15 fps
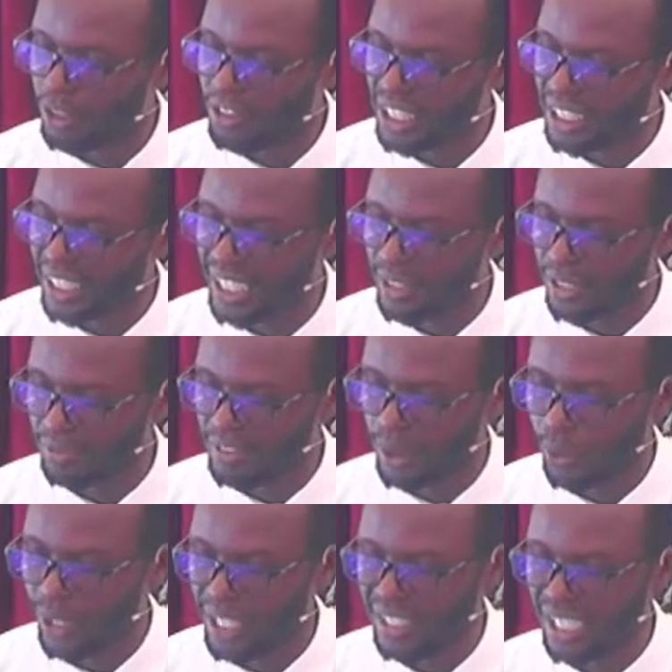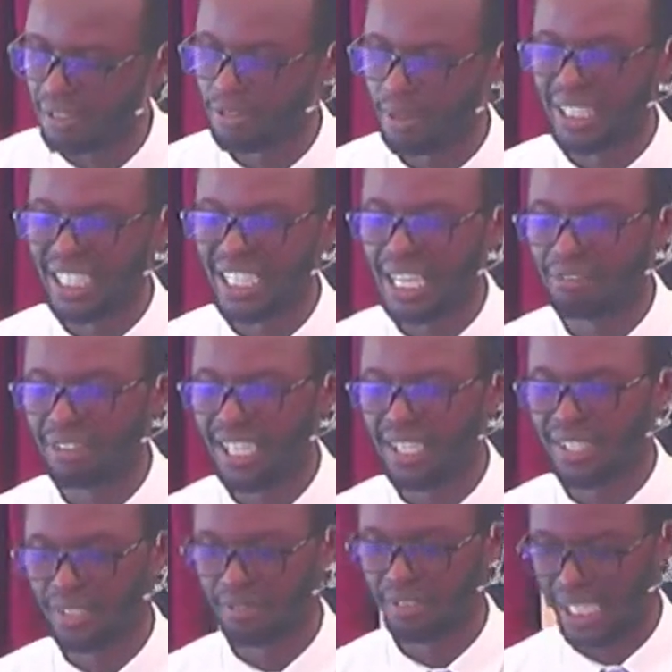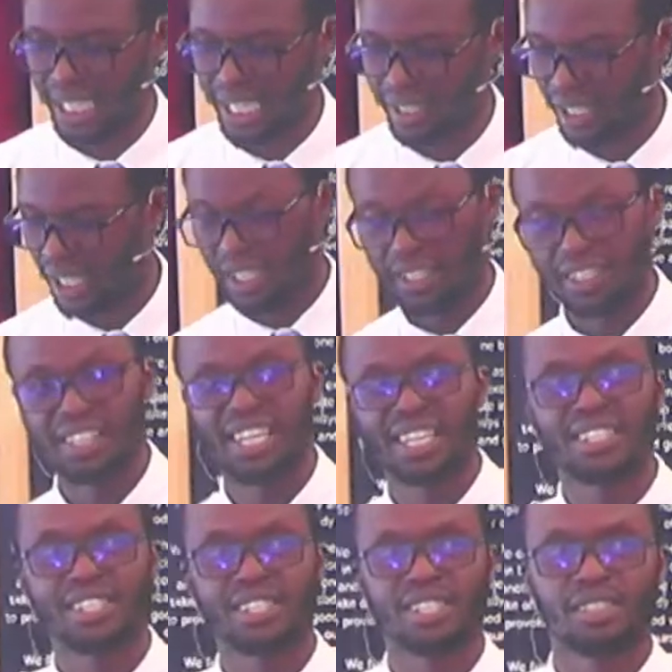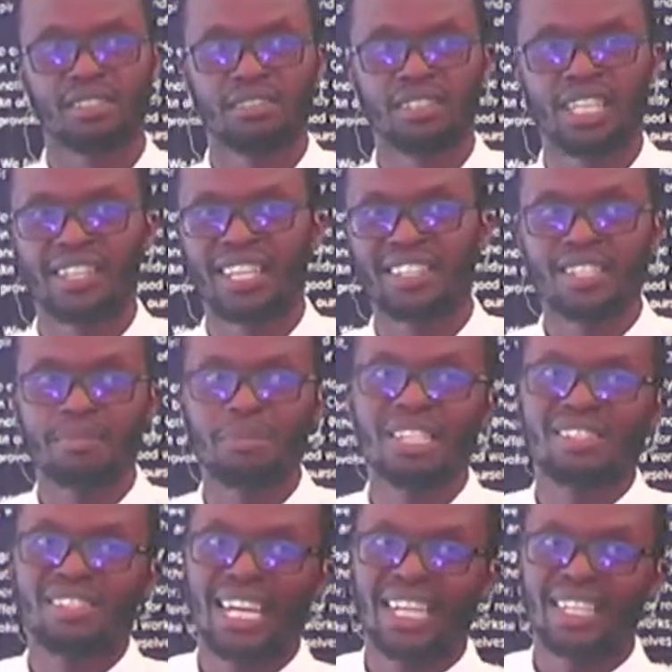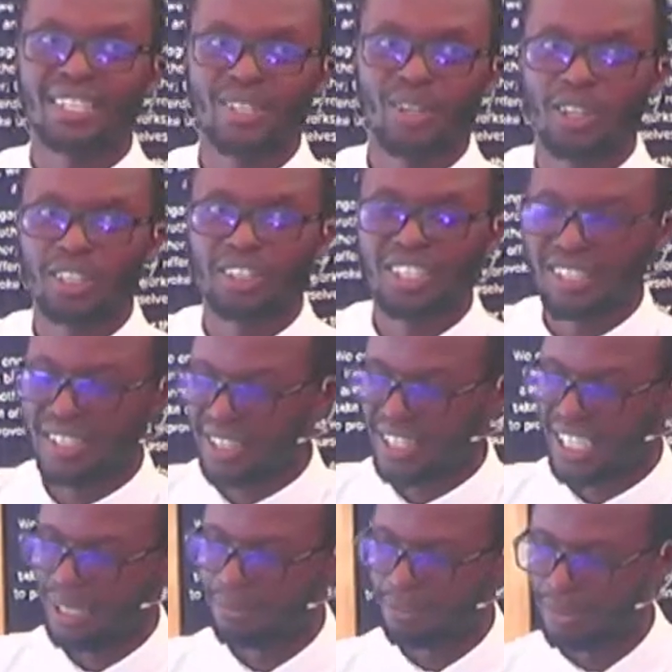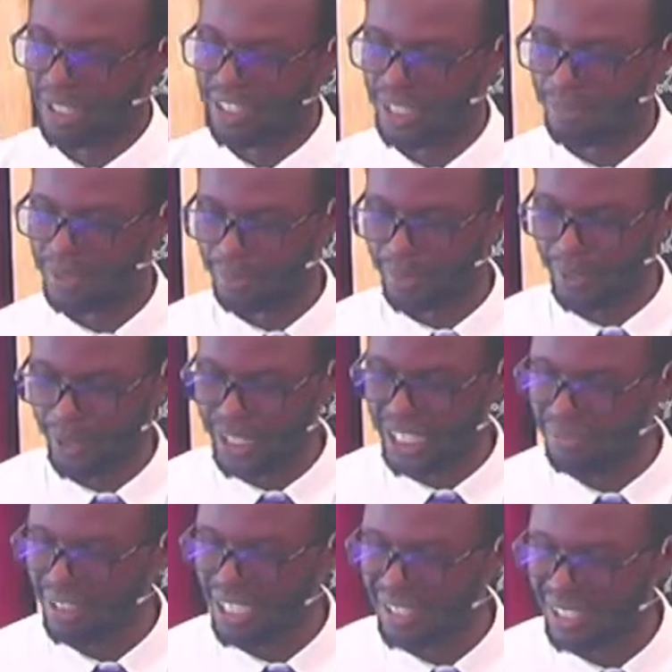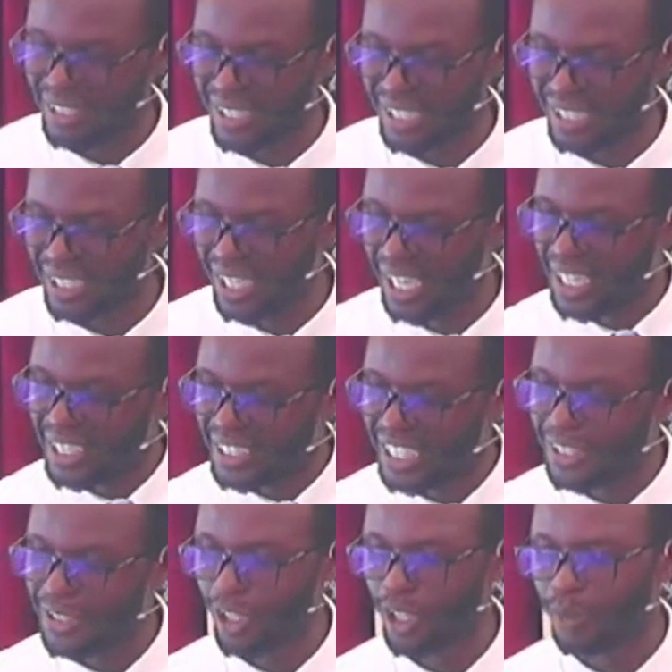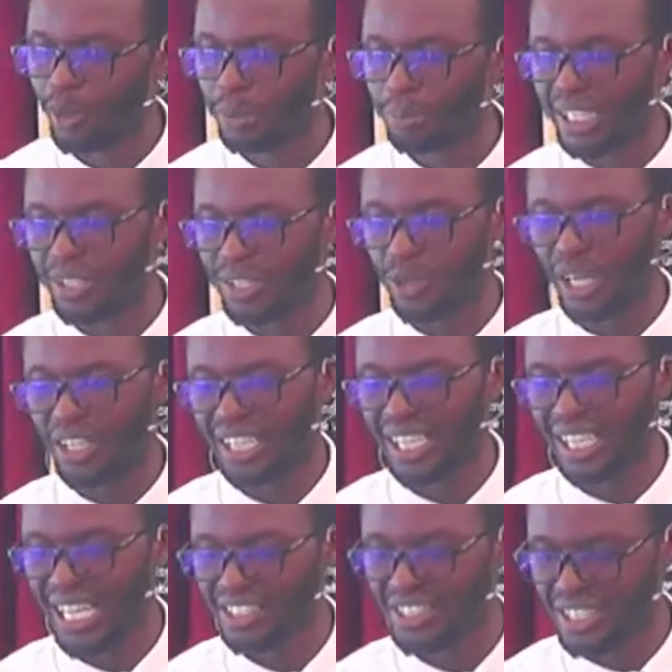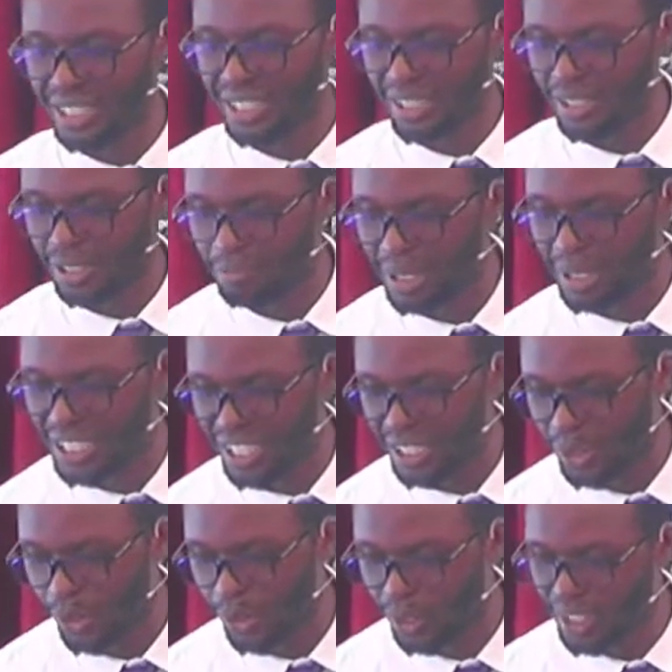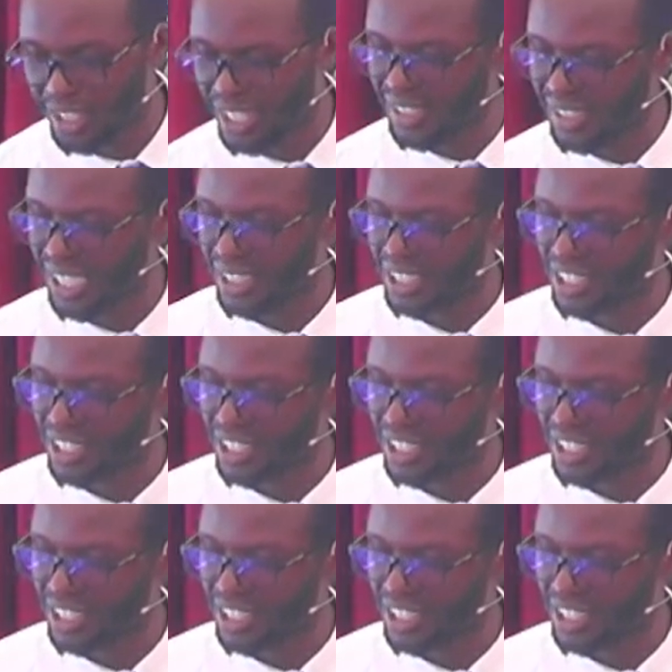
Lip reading: the kings of the west and from the governors of the land. That is besides all this that came from other people. Look at verse 16. King Solomon made 200 large shields of beaten gold, 600